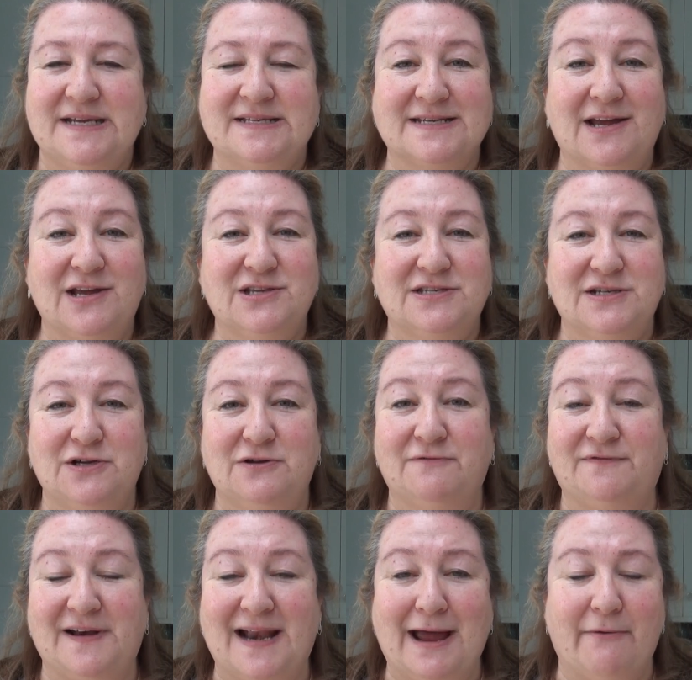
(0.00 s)
It's going to
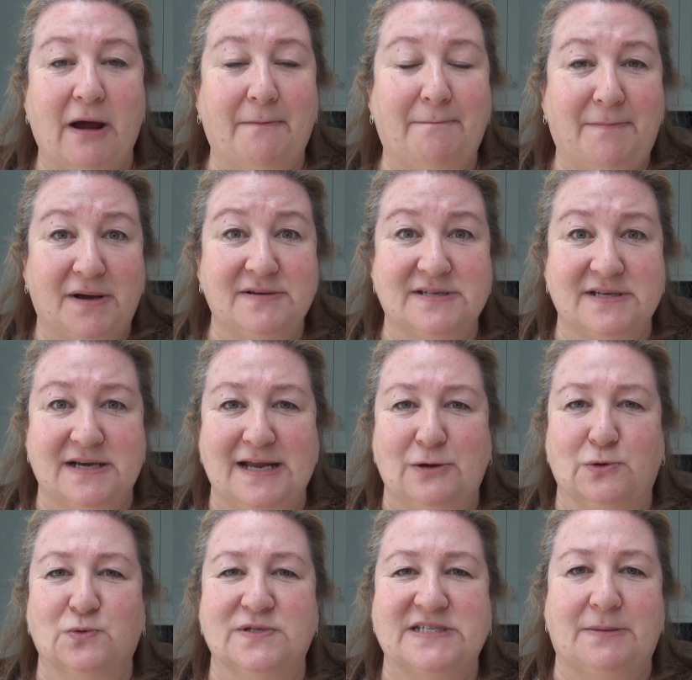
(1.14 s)
flower abundantly
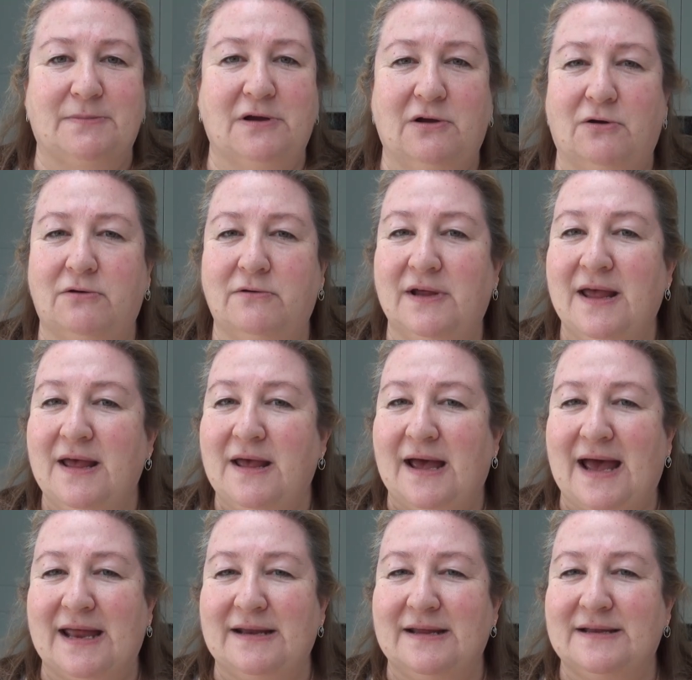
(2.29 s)
all summer long,
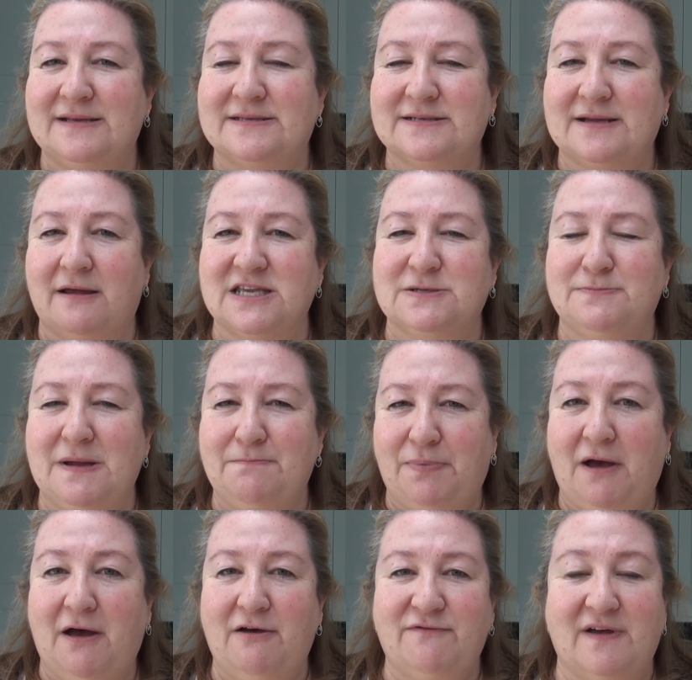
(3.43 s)
and it's going to be
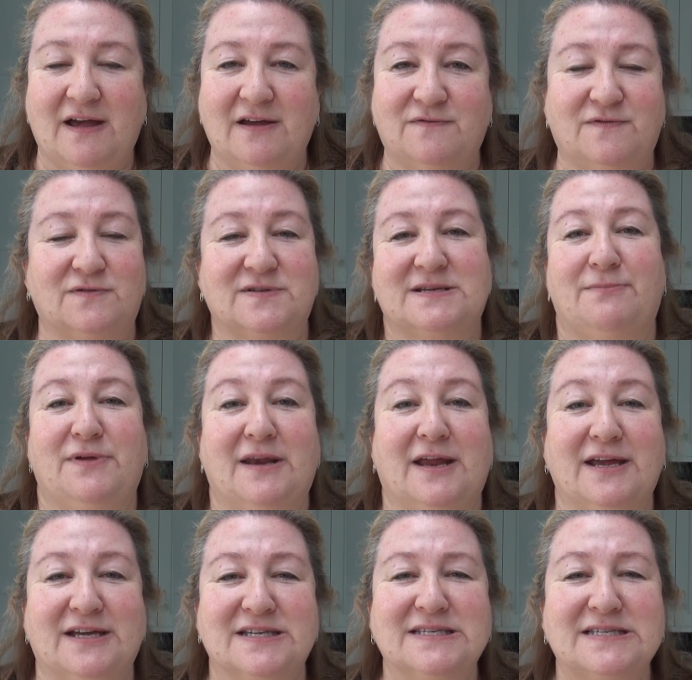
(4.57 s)
perfect for something
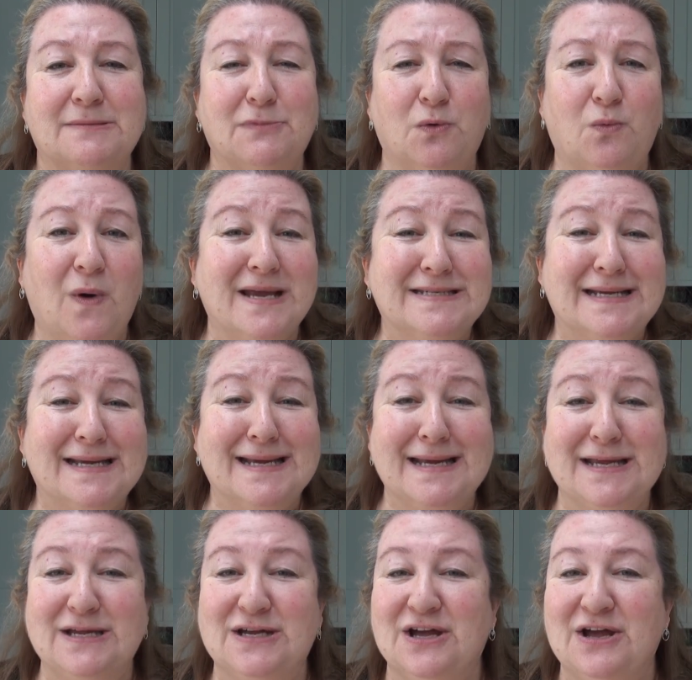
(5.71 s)
like a summer wedding
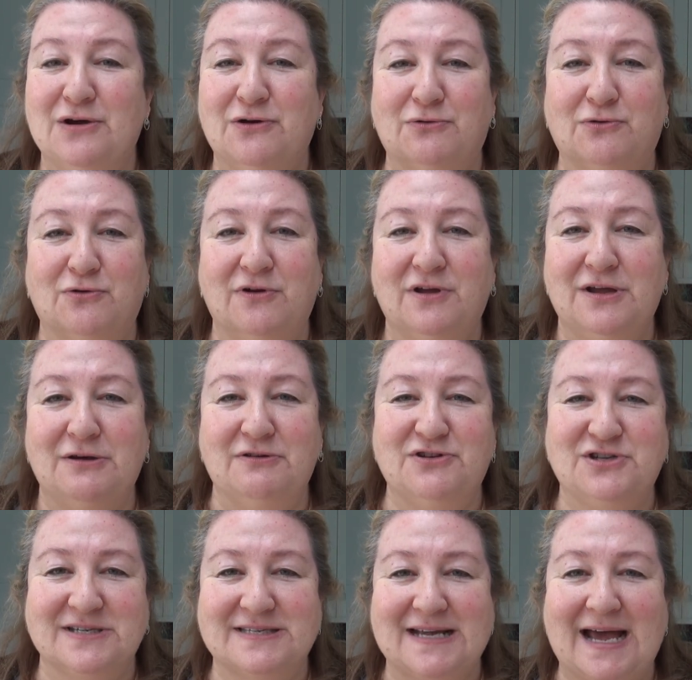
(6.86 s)
or, you know,
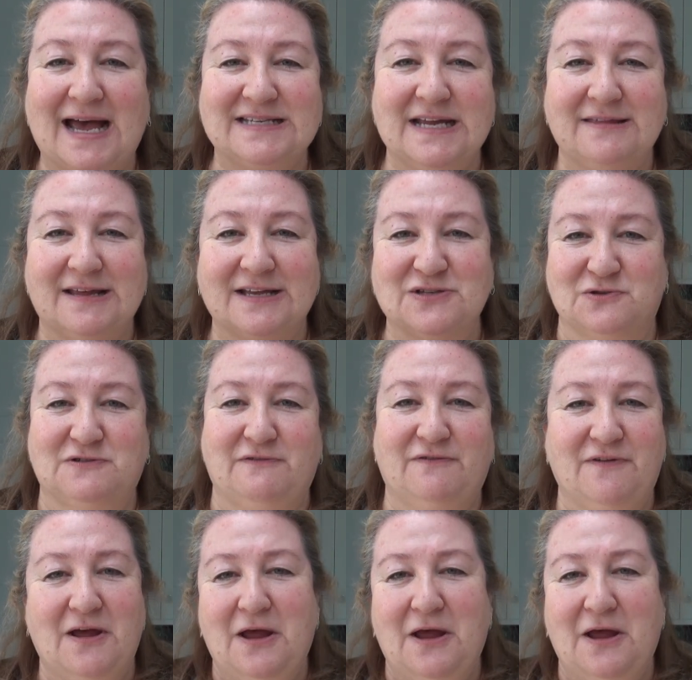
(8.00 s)
just adding that sort of